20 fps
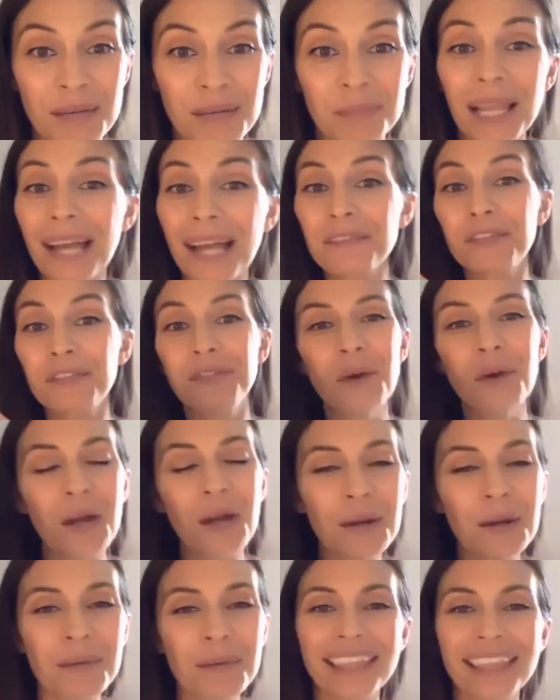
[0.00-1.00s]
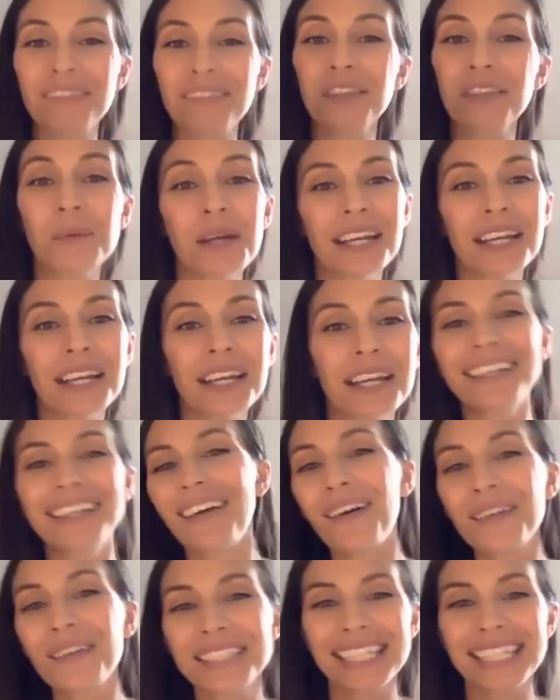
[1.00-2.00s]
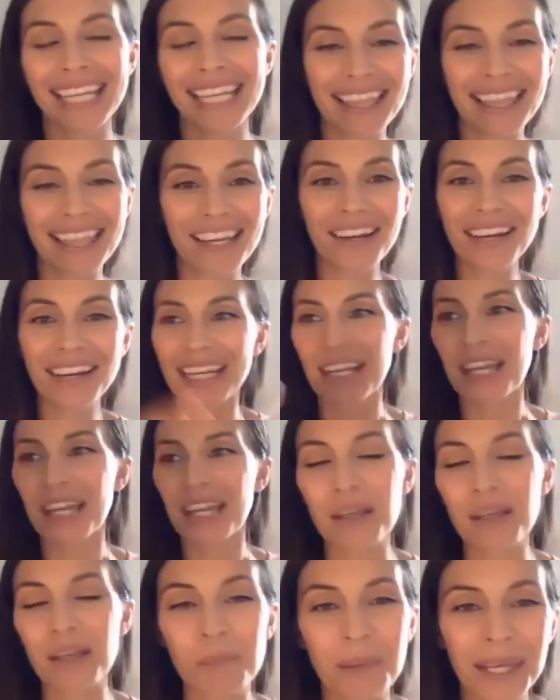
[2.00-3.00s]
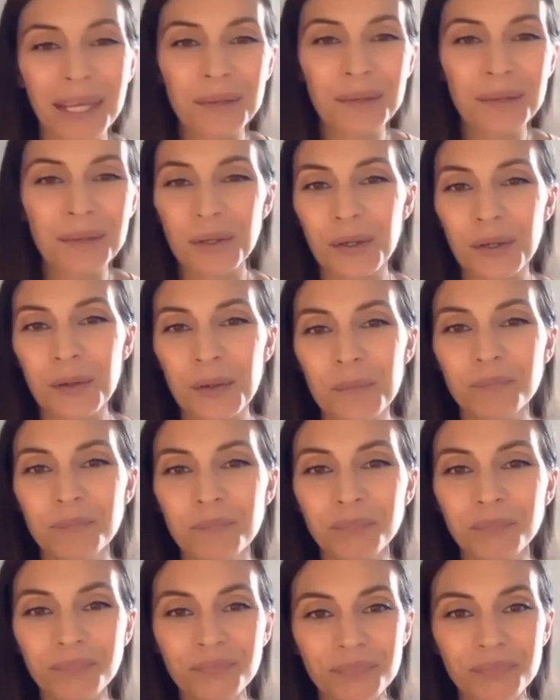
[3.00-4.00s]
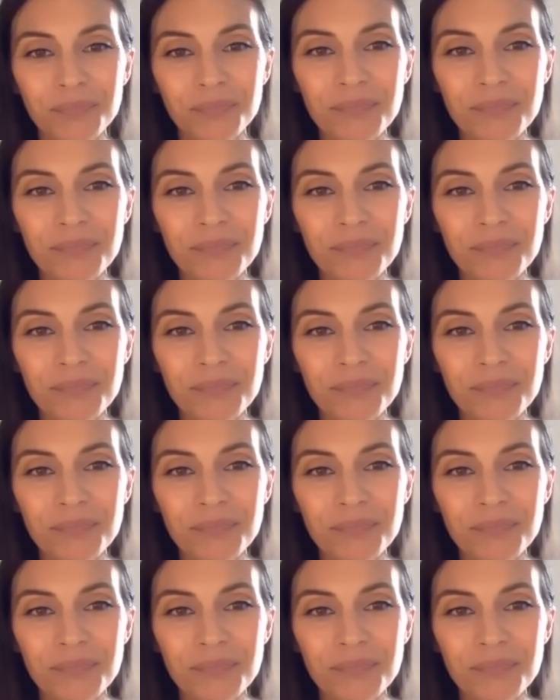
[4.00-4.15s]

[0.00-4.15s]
platform with everyone all together in a big room.